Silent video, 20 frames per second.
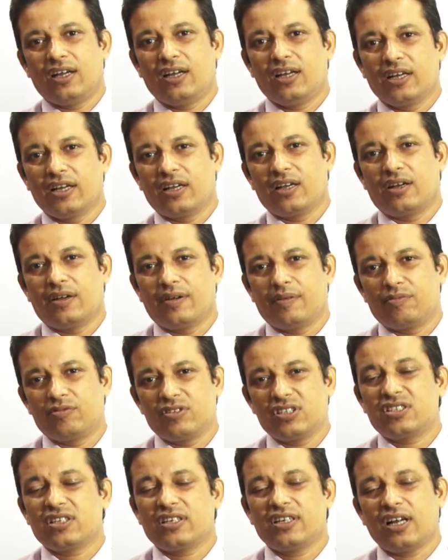
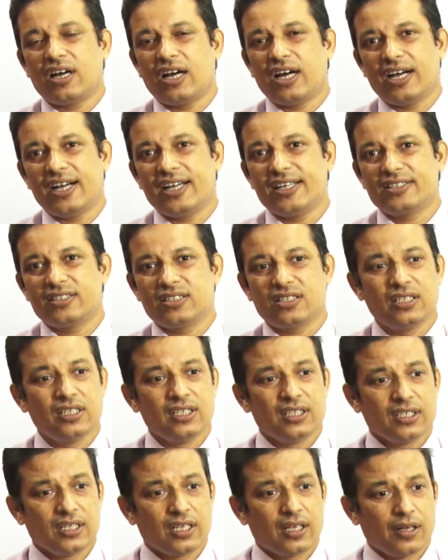written as
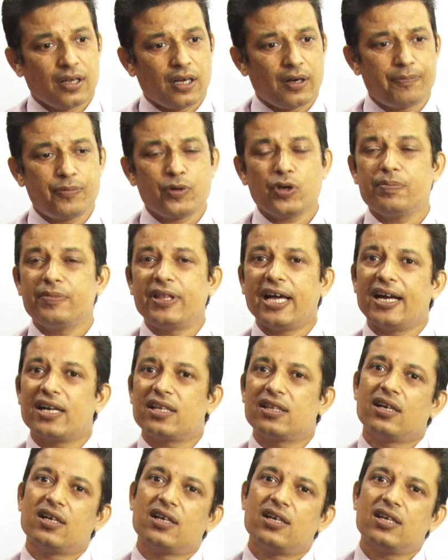prove that
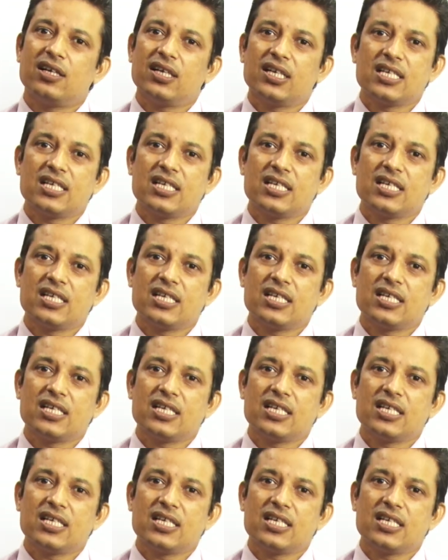the